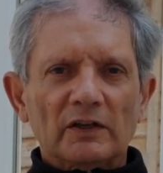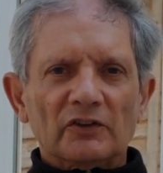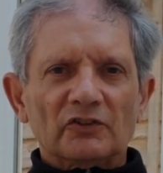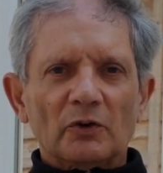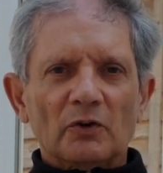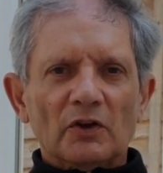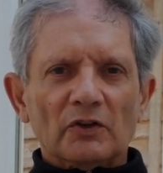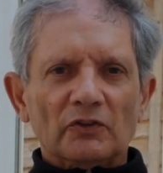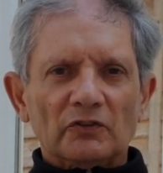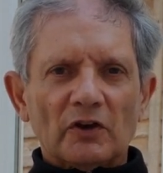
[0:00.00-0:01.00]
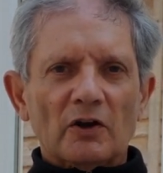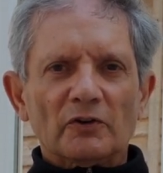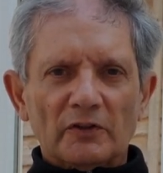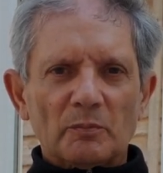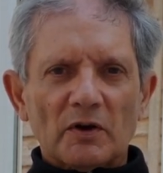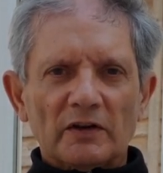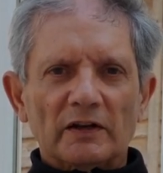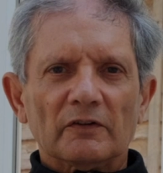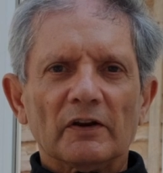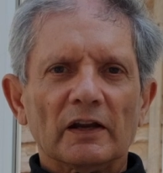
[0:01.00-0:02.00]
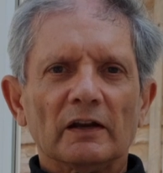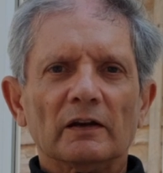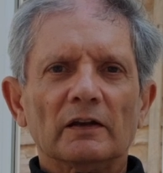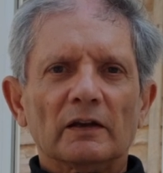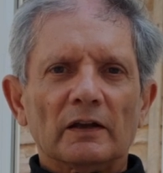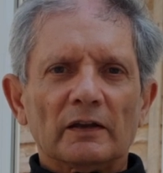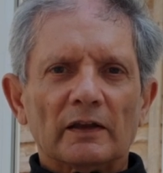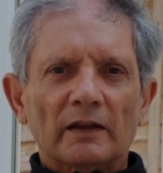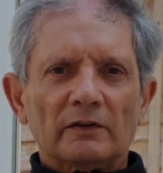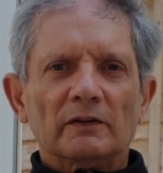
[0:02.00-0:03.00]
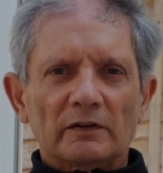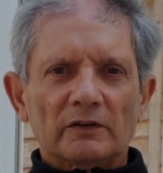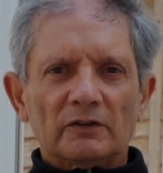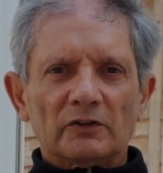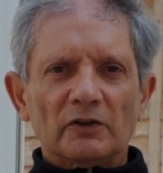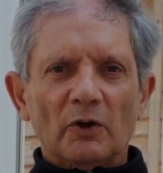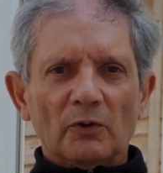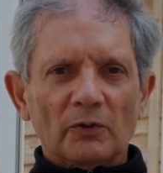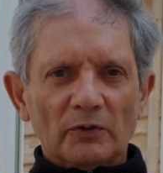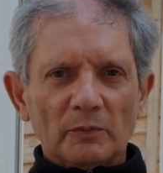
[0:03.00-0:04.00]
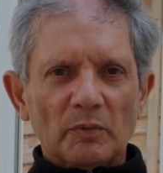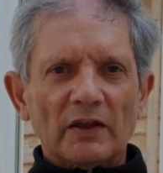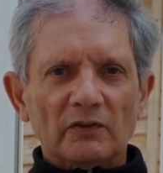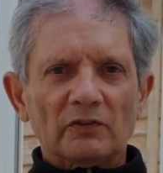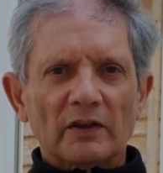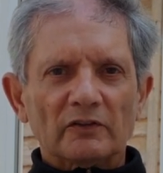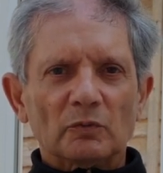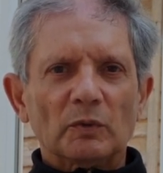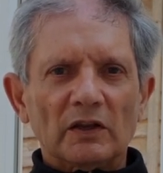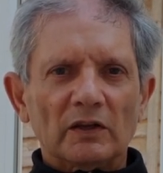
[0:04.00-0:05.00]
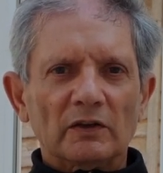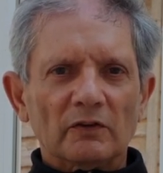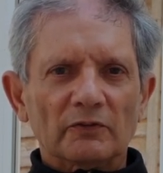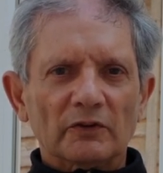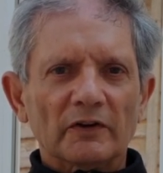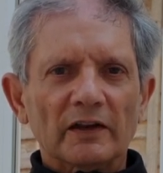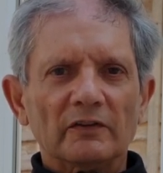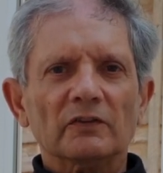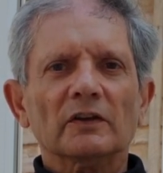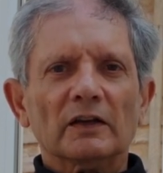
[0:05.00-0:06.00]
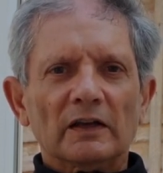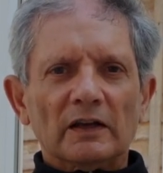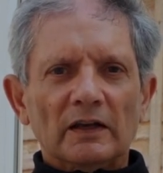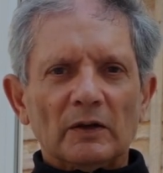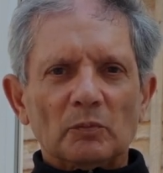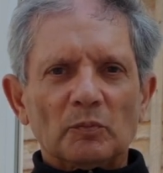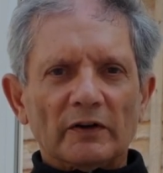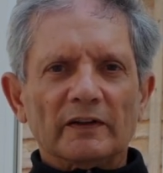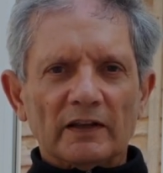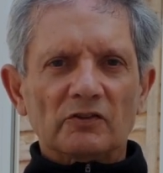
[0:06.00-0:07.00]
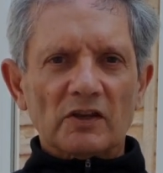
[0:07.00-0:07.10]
So start on the putting green, get to know the pace and speed of the greens. Putting is